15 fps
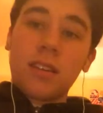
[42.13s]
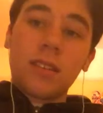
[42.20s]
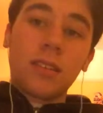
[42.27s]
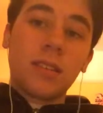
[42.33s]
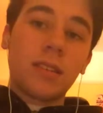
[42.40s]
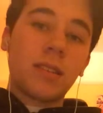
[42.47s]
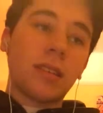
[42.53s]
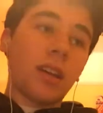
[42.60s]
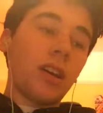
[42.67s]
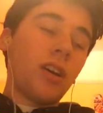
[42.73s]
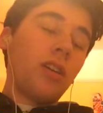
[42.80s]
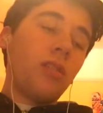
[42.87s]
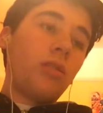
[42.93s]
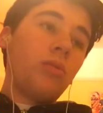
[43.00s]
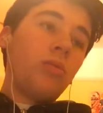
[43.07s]

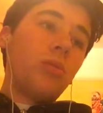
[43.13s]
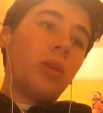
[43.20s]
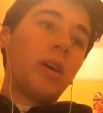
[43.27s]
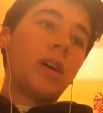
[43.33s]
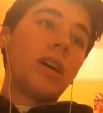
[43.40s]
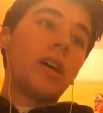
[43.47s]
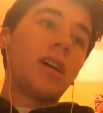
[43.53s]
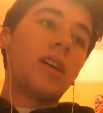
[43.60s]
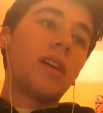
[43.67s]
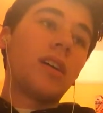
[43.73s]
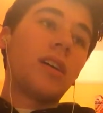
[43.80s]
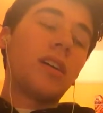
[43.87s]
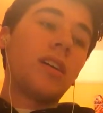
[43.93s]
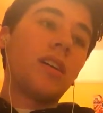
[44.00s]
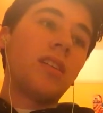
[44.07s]
So,
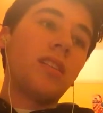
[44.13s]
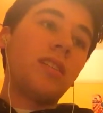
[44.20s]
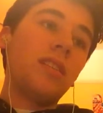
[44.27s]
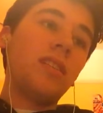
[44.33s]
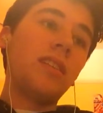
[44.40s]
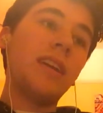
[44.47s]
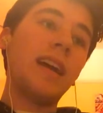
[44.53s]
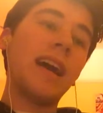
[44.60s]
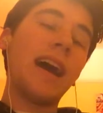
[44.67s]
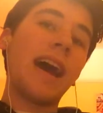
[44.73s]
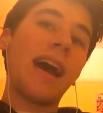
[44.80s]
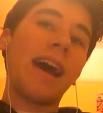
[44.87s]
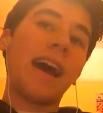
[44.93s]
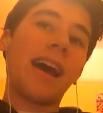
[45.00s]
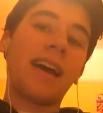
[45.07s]

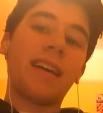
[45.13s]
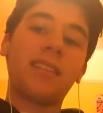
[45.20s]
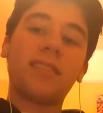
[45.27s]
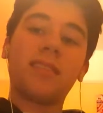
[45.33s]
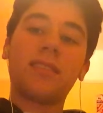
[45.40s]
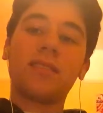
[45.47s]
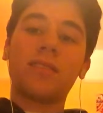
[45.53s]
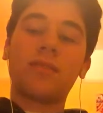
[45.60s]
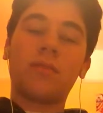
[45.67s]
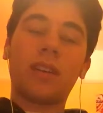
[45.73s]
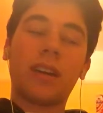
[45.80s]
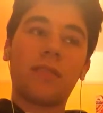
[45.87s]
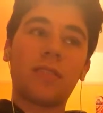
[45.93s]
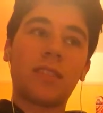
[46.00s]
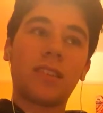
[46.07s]
yeah, that's all
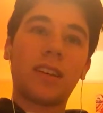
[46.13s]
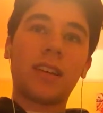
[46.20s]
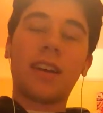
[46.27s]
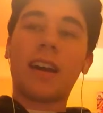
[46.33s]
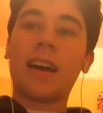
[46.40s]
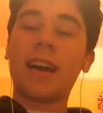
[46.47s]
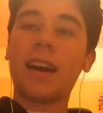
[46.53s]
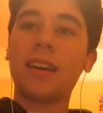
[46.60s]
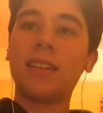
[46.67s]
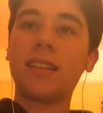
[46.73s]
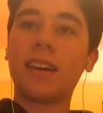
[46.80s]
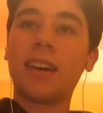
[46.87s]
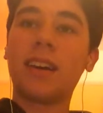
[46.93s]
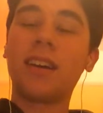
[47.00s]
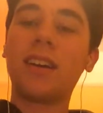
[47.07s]
I have to say. And
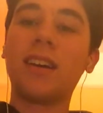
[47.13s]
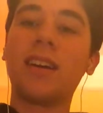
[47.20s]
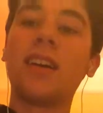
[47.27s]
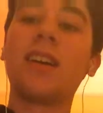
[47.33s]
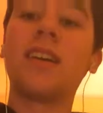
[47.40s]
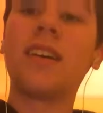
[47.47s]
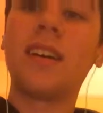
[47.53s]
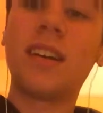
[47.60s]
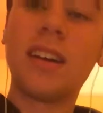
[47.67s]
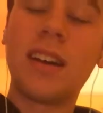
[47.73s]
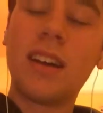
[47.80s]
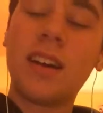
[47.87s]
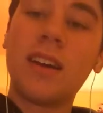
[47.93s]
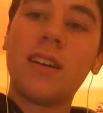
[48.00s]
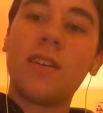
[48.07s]
uh,
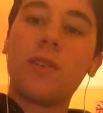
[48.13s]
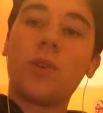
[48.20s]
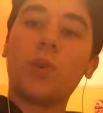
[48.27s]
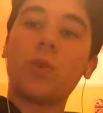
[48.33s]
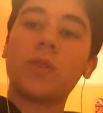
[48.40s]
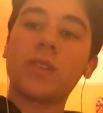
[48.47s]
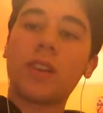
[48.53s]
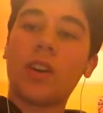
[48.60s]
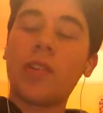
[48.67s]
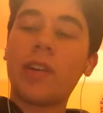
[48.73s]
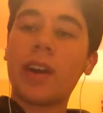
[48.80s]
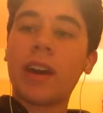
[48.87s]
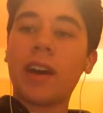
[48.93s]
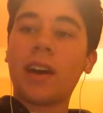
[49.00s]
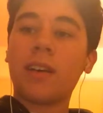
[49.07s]
also
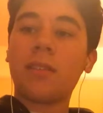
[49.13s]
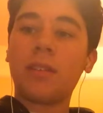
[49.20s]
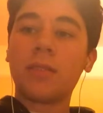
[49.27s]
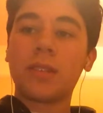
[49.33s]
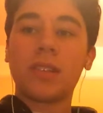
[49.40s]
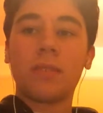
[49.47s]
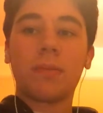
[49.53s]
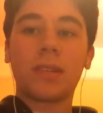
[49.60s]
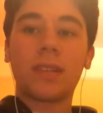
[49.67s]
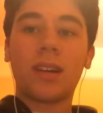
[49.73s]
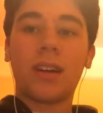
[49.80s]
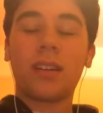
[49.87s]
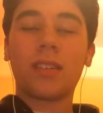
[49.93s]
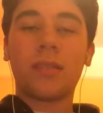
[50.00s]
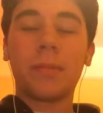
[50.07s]
uh, on
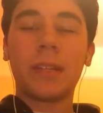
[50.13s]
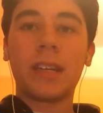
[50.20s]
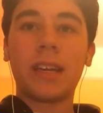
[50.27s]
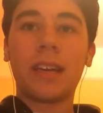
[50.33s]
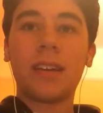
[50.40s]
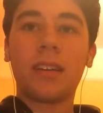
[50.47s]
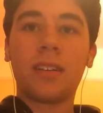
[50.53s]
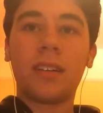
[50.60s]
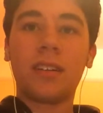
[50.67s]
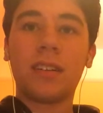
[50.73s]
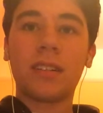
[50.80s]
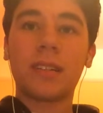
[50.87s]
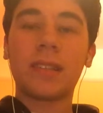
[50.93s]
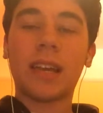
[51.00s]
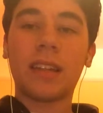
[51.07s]
Superstar Comedy
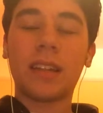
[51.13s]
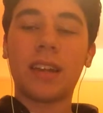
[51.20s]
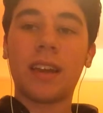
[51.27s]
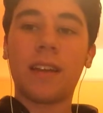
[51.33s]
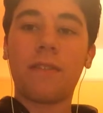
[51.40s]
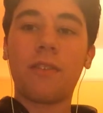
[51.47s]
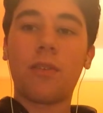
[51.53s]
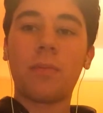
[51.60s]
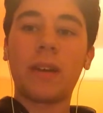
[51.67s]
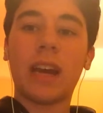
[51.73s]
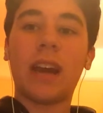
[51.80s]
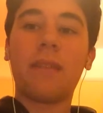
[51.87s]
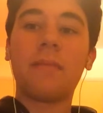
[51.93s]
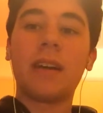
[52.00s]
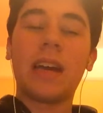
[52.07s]
on Saturday 4
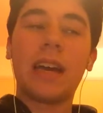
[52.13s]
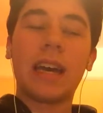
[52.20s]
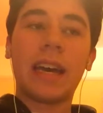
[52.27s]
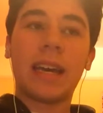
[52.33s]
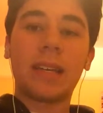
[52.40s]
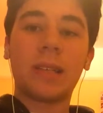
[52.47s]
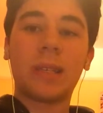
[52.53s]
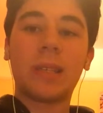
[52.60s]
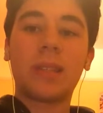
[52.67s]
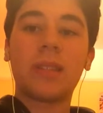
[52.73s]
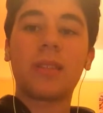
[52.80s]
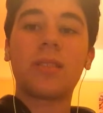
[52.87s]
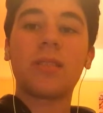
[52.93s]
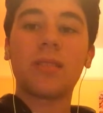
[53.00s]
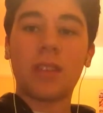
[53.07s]
pm, it's
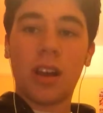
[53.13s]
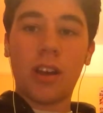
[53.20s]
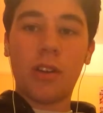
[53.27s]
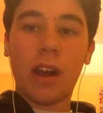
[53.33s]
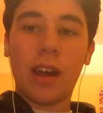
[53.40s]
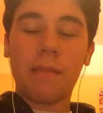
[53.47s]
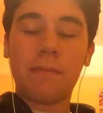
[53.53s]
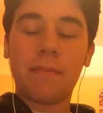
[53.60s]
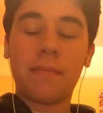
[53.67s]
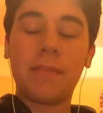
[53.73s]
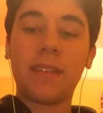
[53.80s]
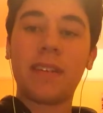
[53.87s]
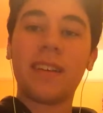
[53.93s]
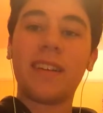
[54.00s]
Durham.